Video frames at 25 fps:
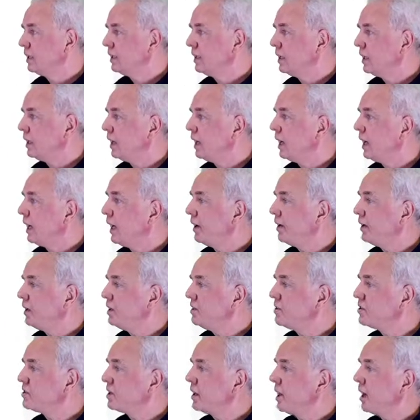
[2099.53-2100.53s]
and
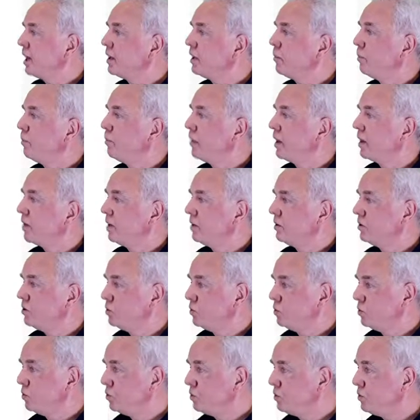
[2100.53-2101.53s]
inside the method
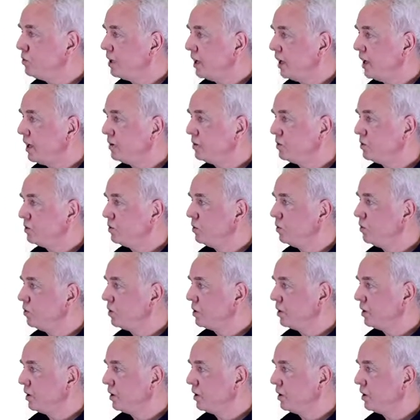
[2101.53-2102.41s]
you do that, you look uh,